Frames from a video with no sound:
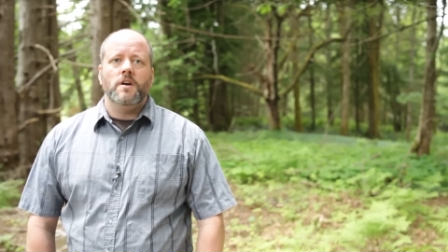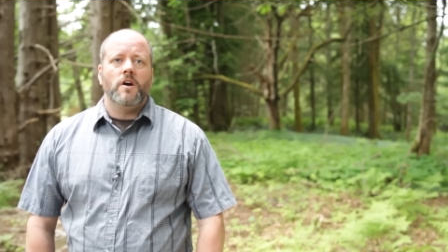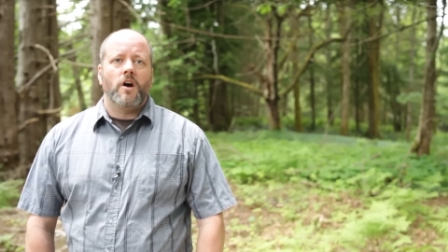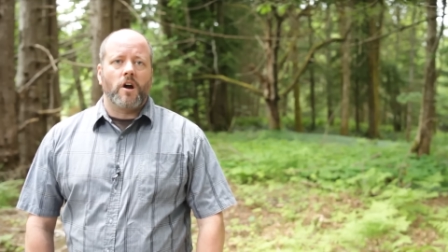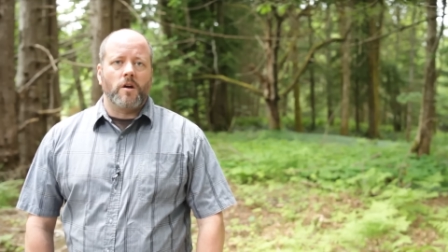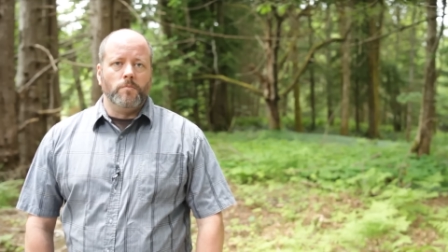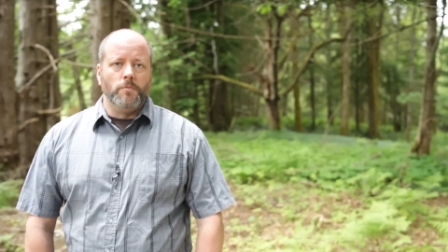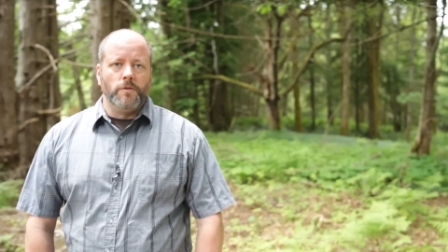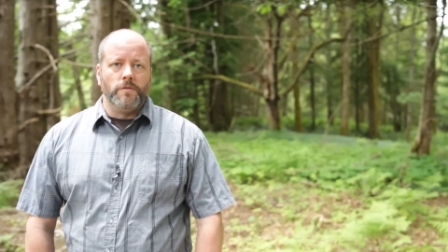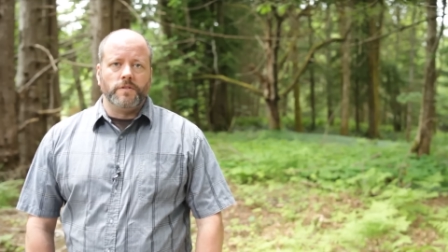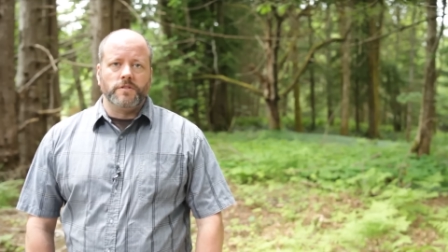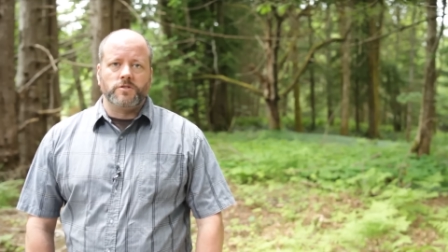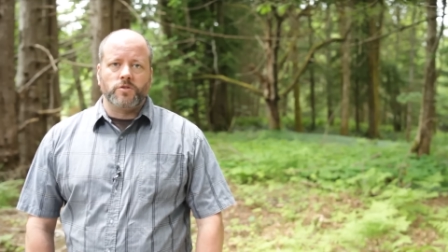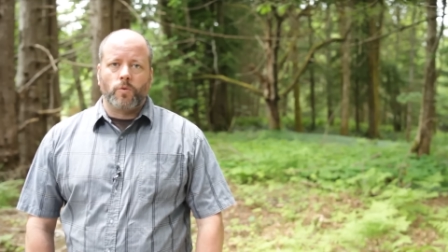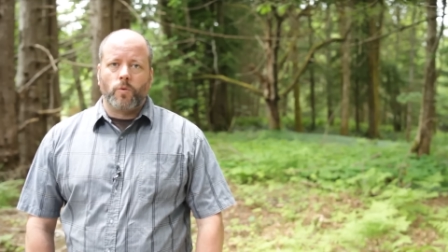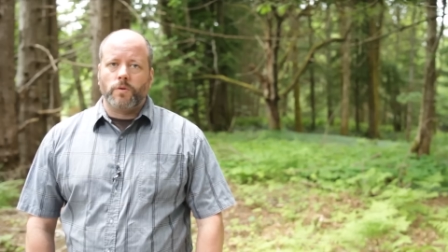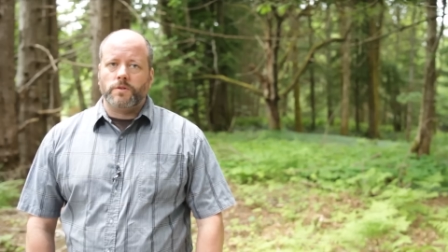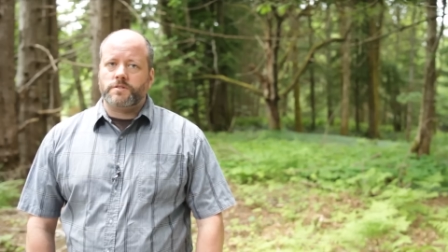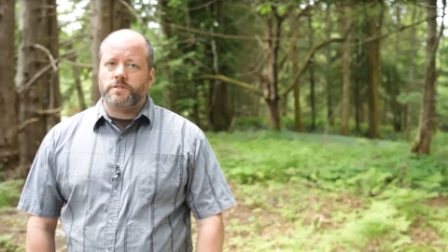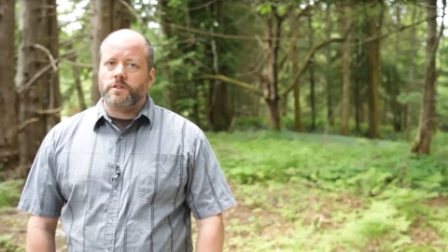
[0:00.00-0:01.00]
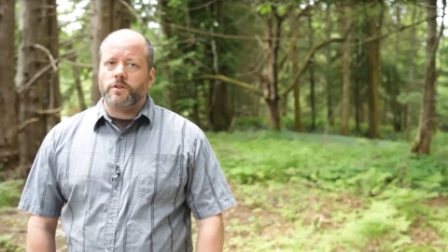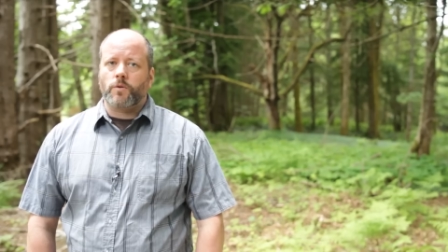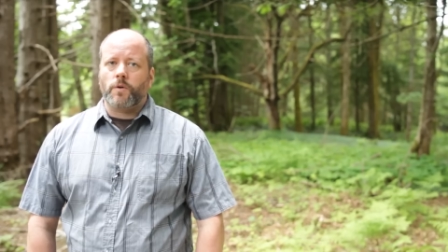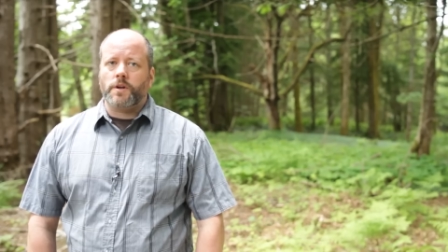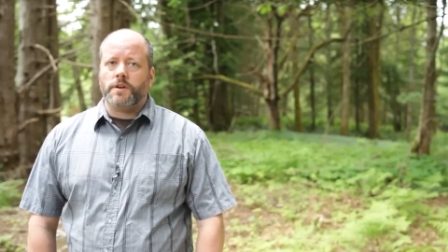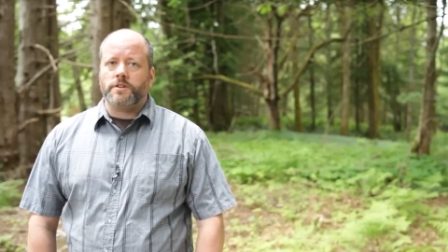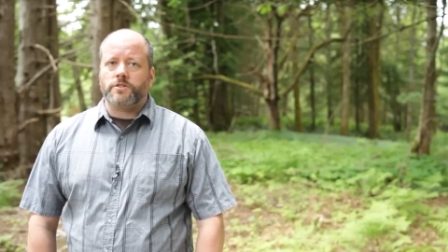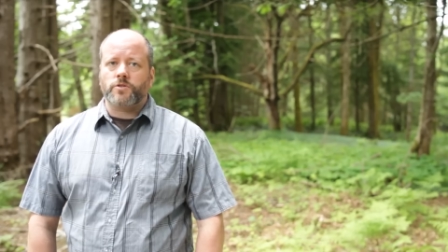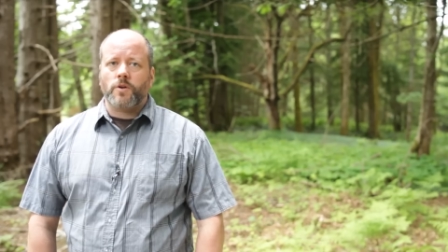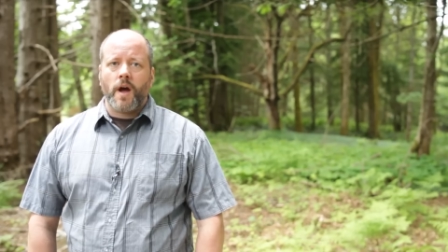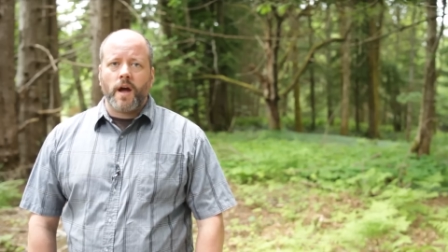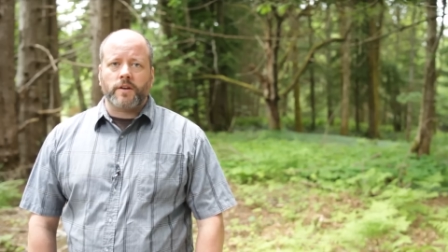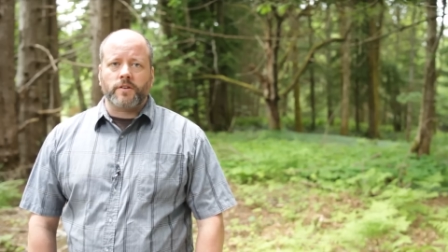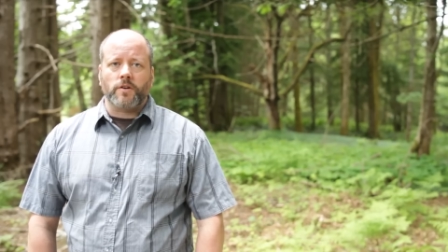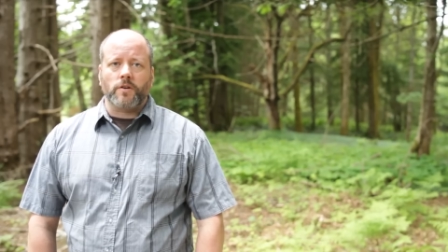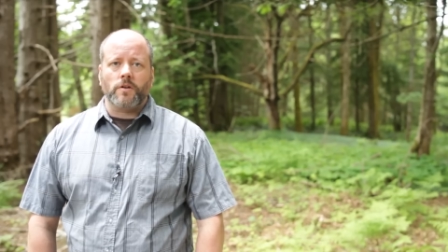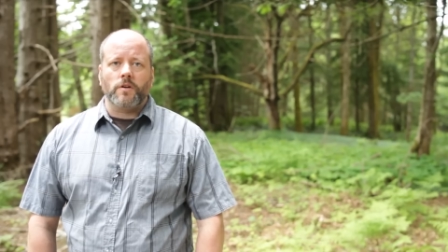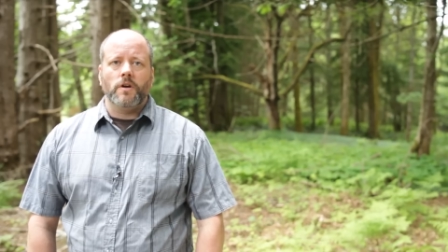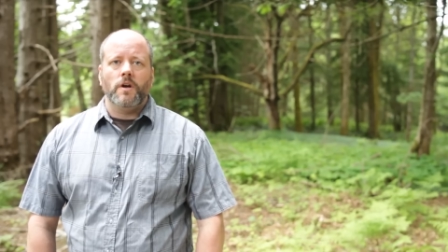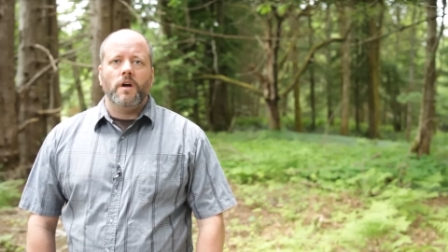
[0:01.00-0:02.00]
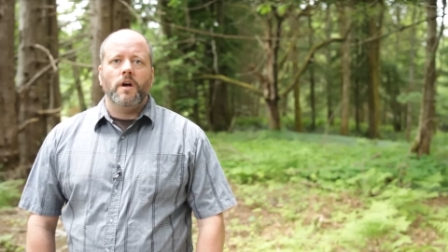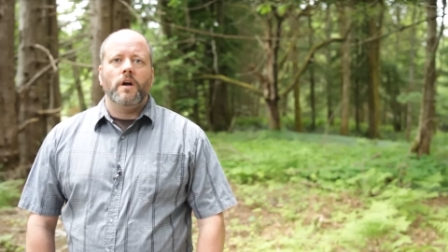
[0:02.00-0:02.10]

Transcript: are moving towards the great attractor,